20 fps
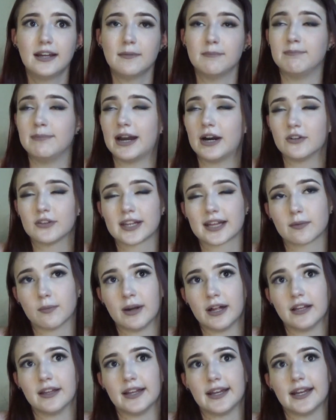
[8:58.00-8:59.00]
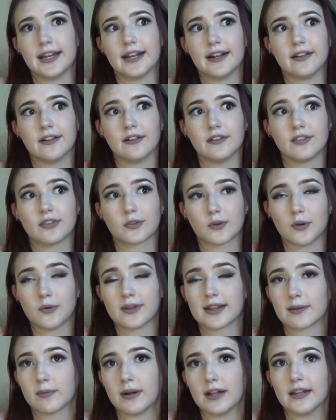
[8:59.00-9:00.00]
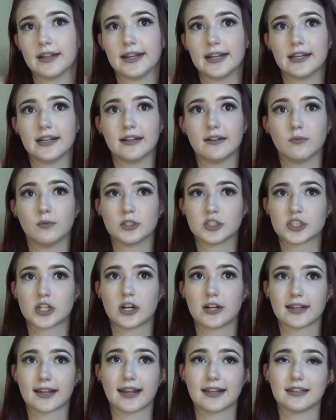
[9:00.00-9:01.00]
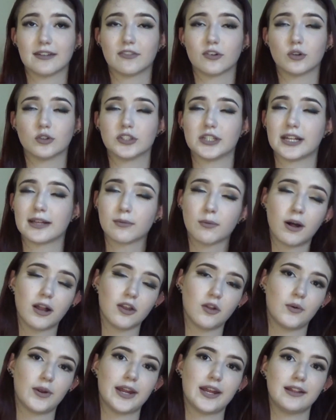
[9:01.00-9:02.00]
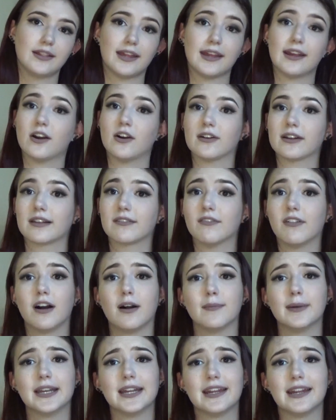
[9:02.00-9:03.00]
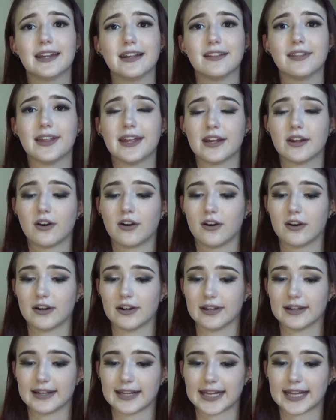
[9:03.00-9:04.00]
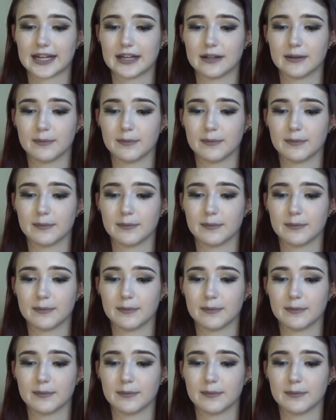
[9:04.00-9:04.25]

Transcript: mouth swelling, throat swelling, which causes difficulty swallowing. They cause vomiting. They cause